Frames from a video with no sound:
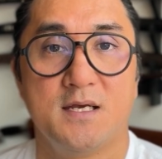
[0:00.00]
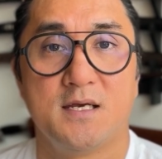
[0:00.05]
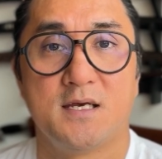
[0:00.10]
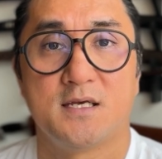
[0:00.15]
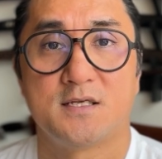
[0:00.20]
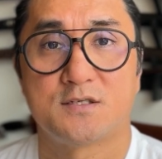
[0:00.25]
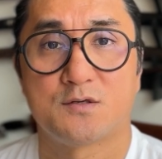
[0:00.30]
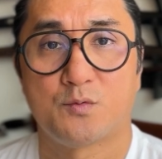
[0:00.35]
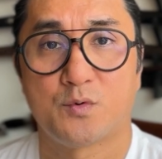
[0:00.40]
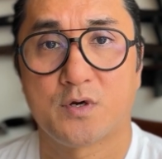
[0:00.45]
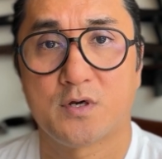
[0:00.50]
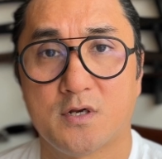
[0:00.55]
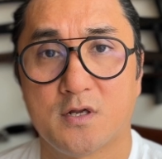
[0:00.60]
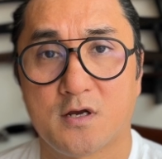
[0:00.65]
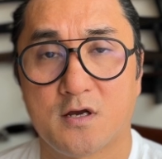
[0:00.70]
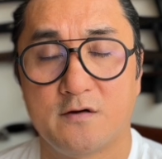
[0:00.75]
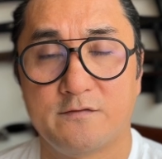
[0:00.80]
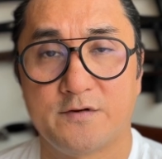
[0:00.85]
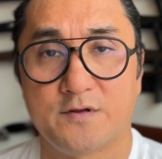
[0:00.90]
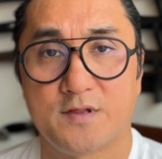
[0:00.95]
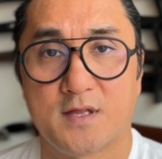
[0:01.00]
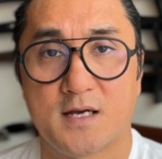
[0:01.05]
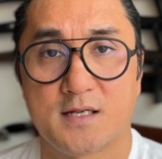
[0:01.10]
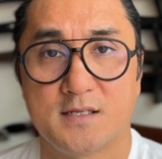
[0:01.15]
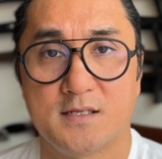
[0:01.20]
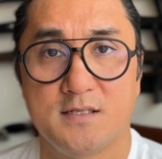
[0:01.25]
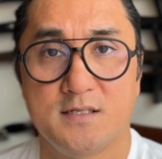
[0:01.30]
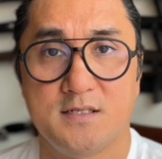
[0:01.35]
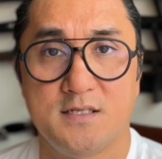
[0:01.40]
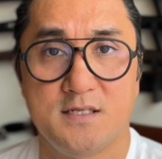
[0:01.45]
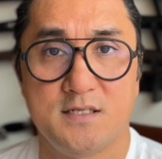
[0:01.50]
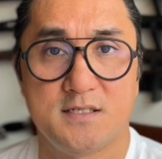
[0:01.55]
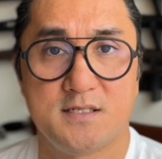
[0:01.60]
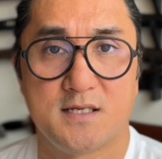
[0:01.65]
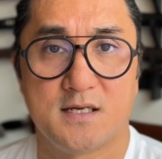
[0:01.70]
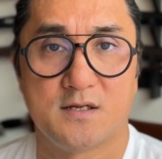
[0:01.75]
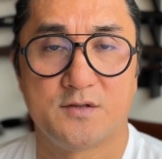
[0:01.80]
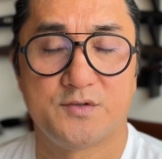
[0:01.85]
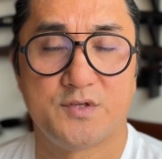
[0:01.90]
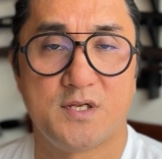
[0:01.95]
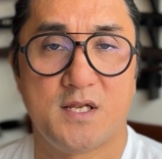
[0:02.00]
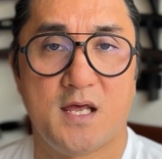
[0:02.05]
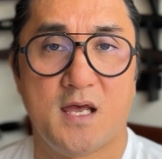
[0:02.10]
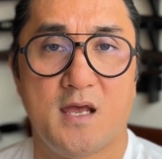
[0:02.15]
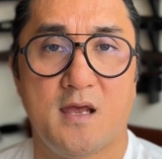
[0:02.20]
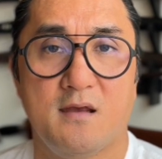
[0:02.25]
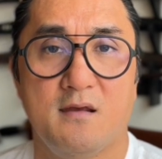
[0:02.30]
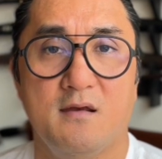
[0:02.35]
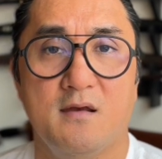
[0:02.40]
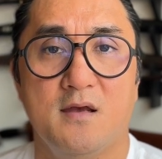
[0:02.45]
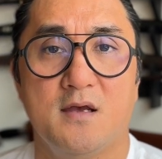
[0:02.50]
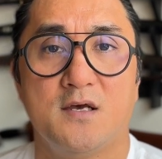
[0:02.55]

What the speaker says: And so we're to cover that in detail today.